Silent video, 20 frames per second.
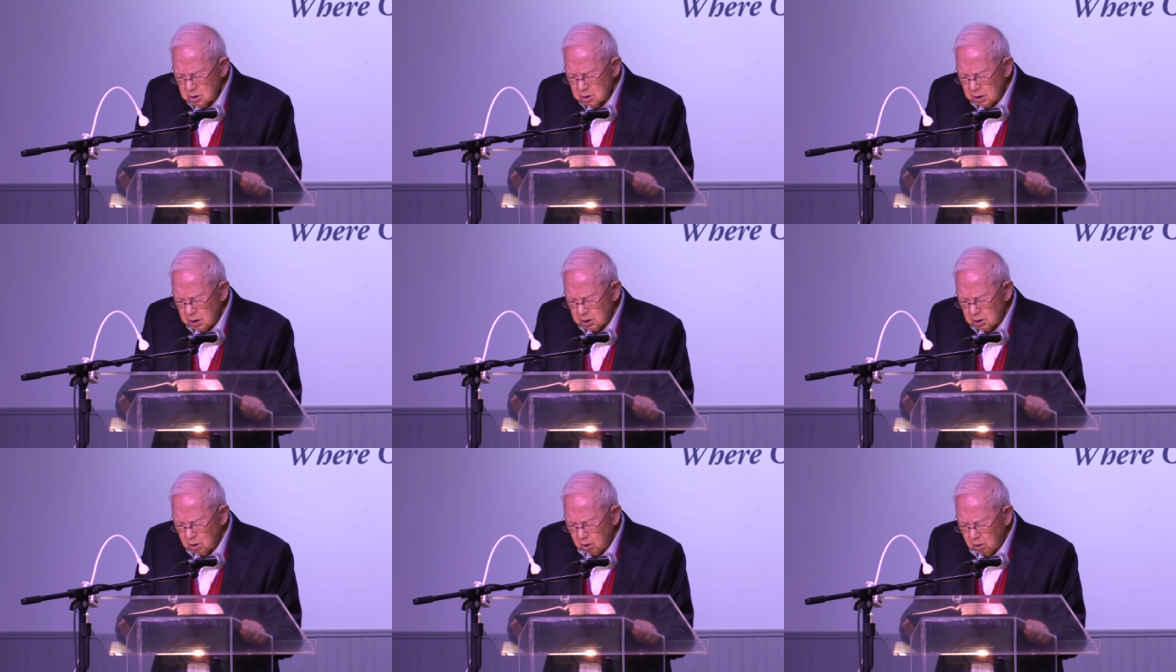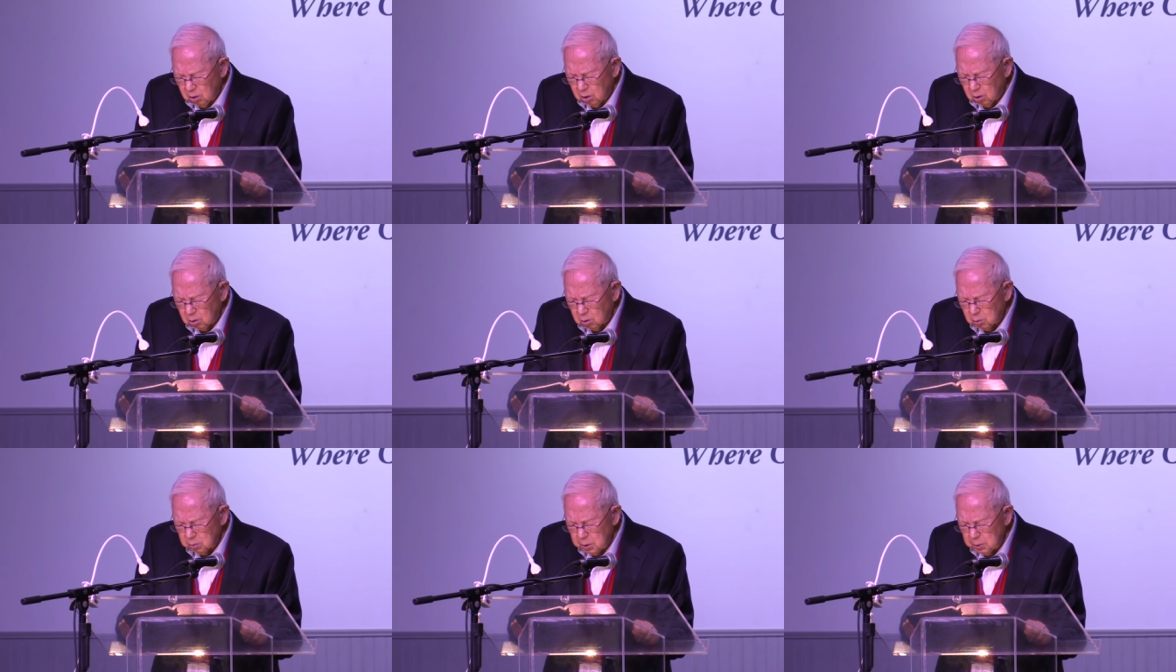that
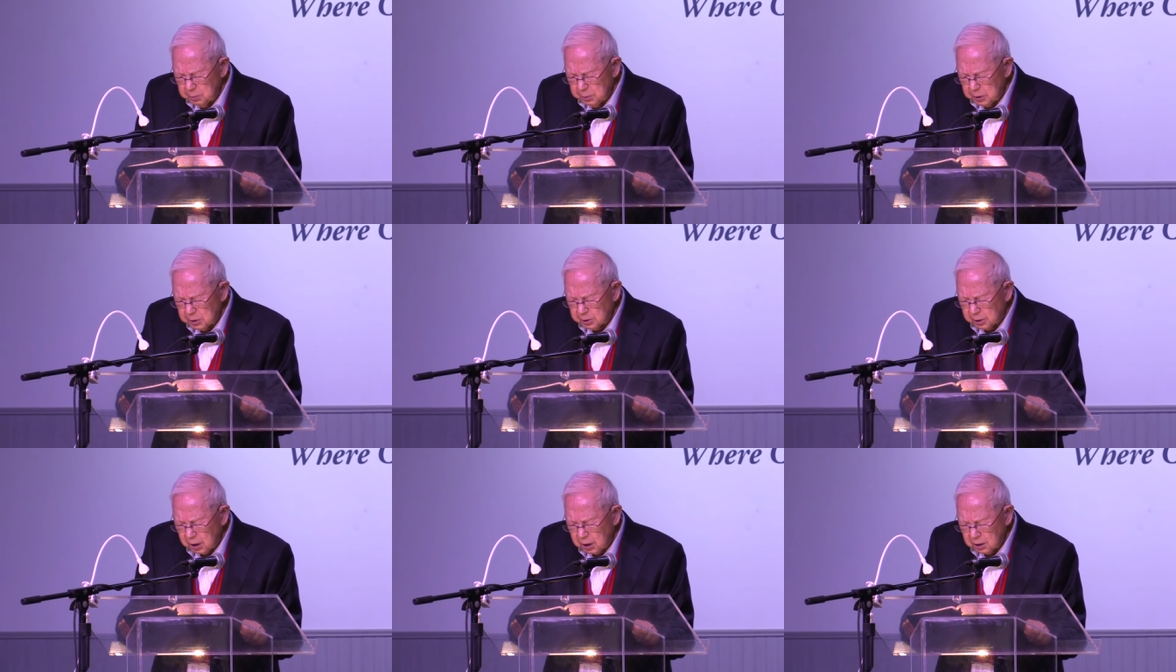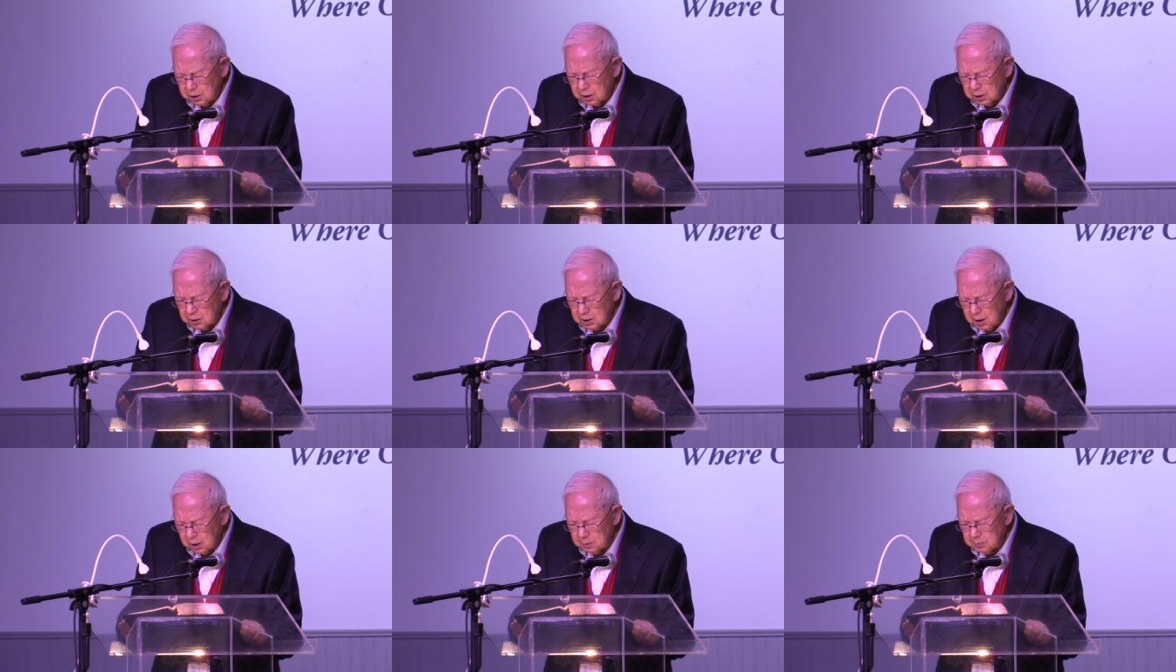all will be
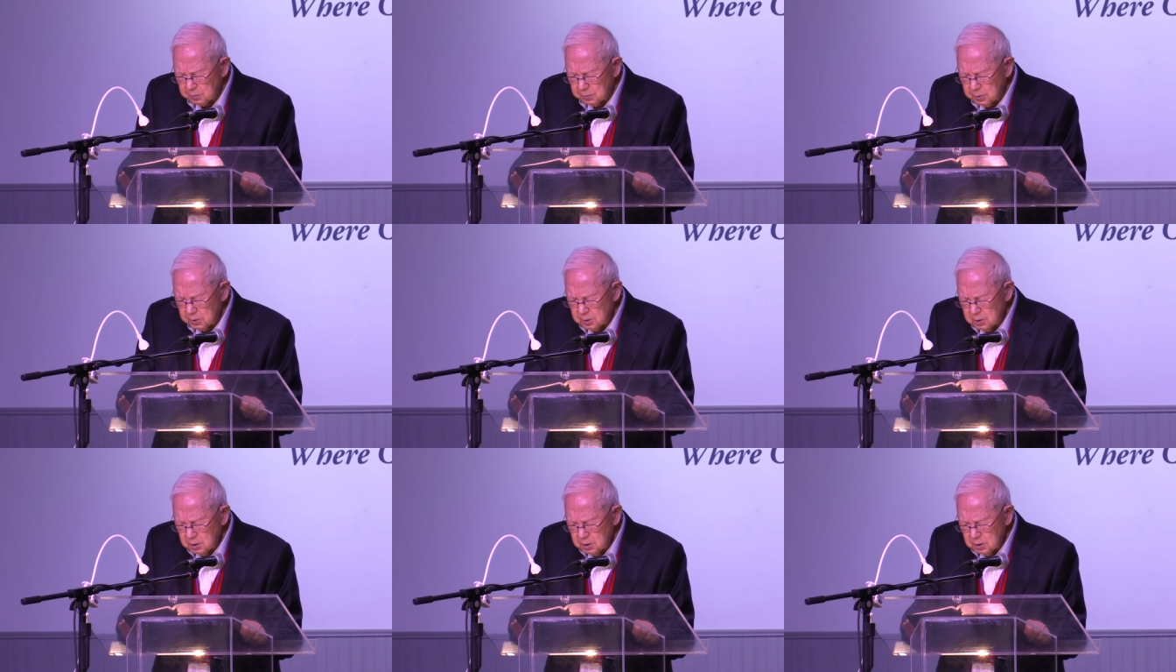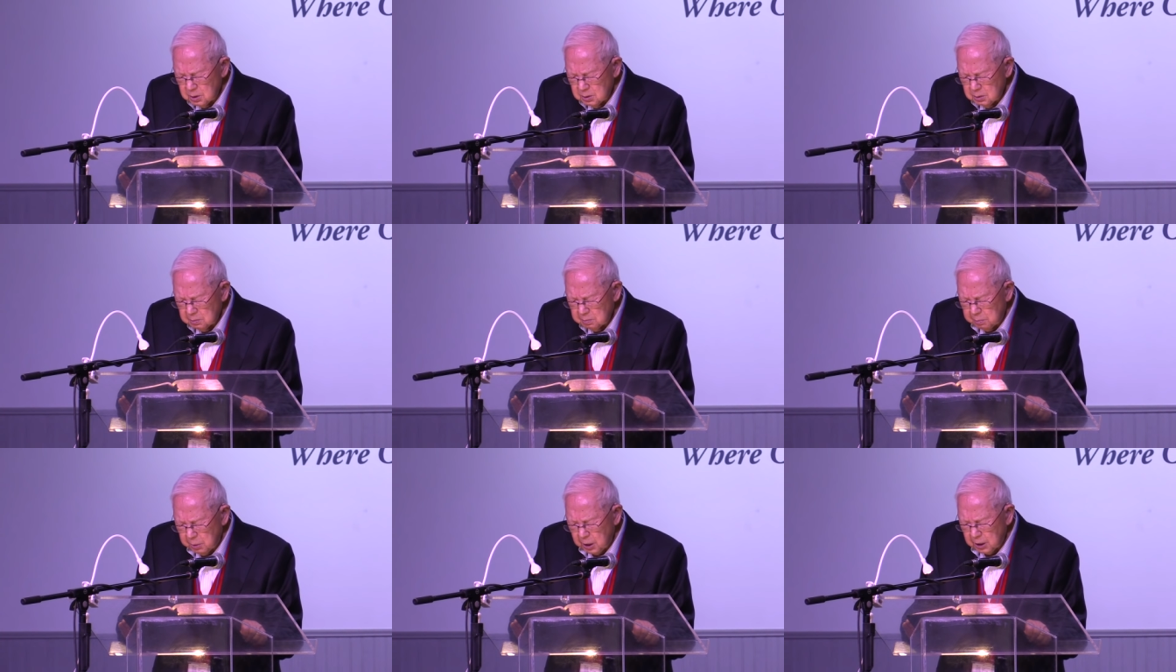taken up
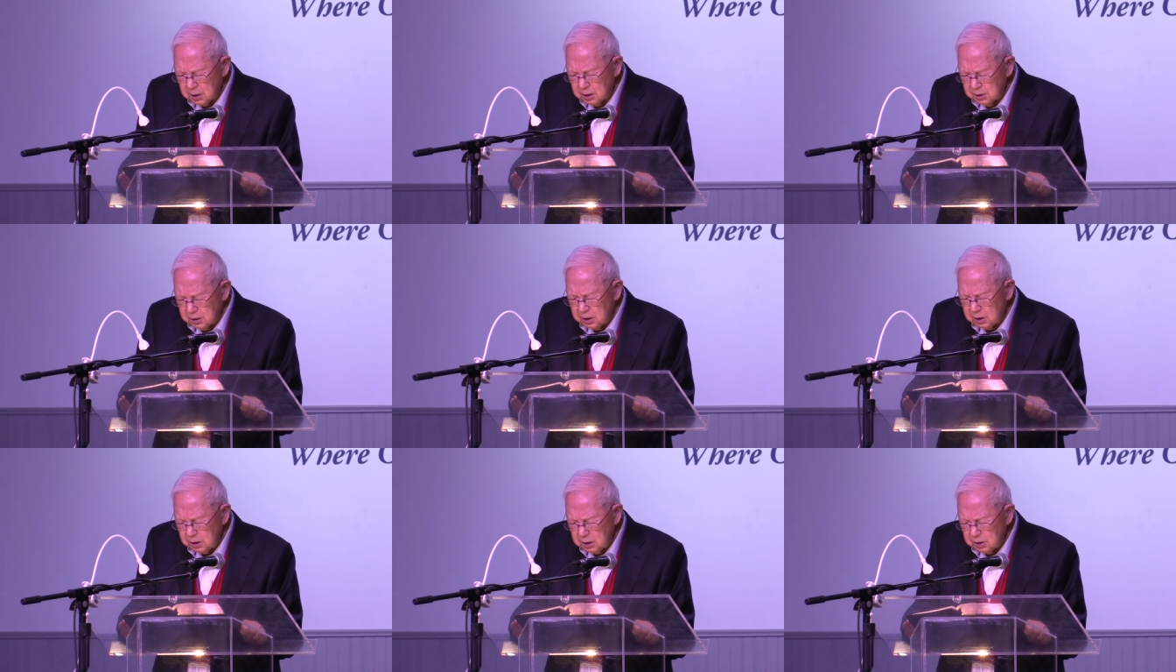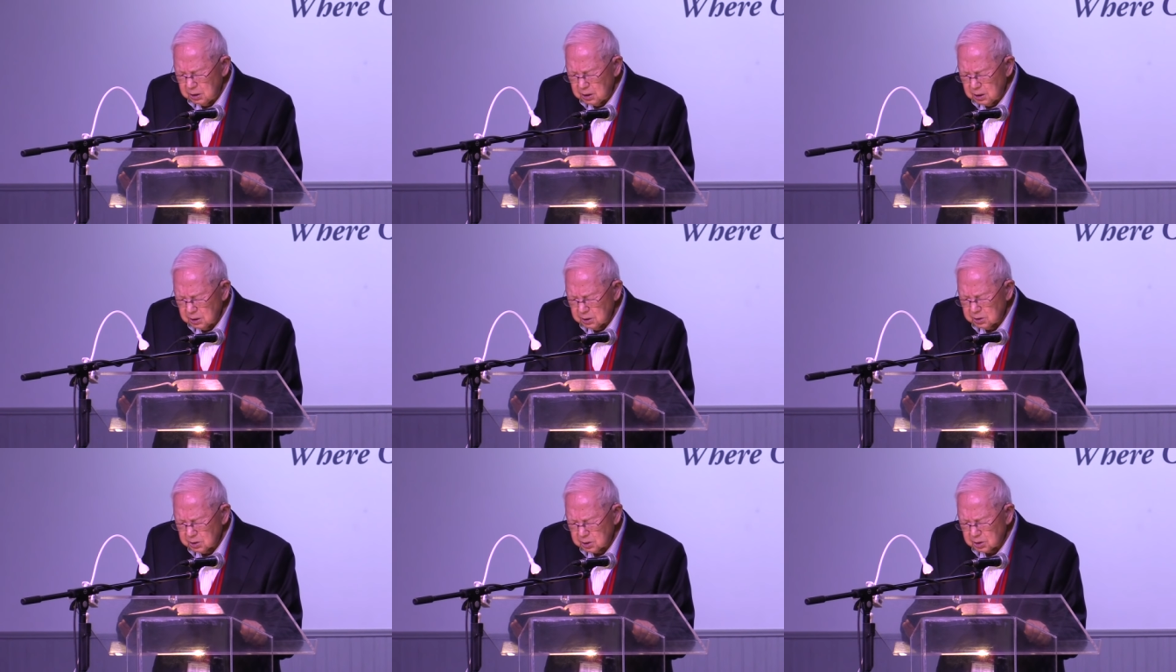by
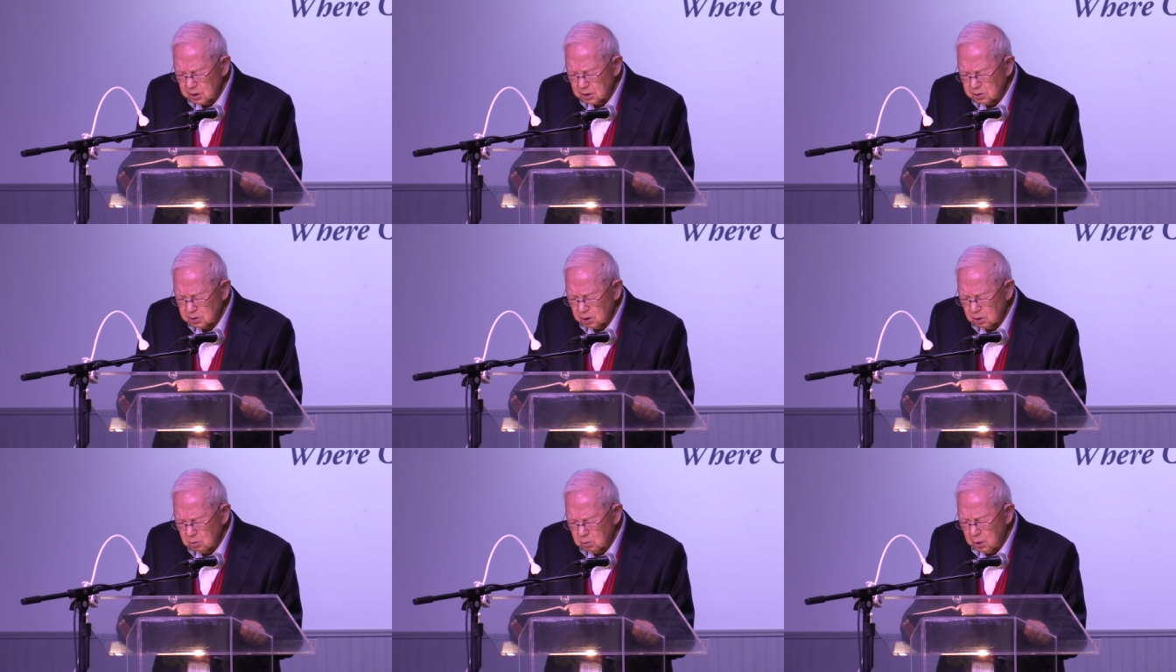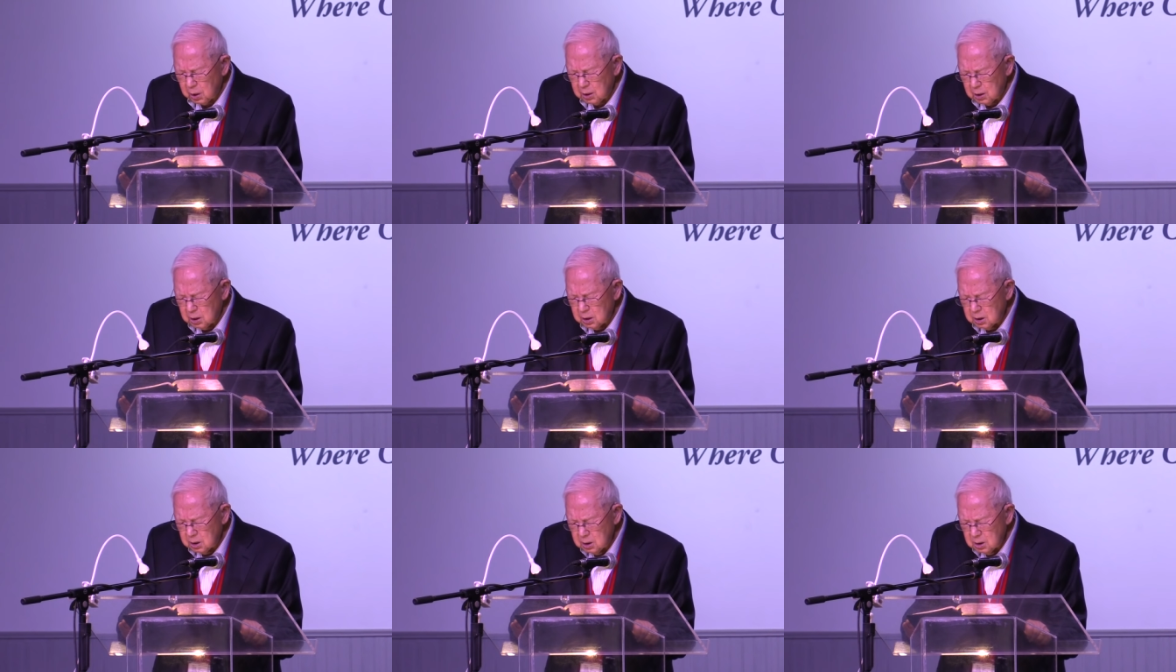thee in such a way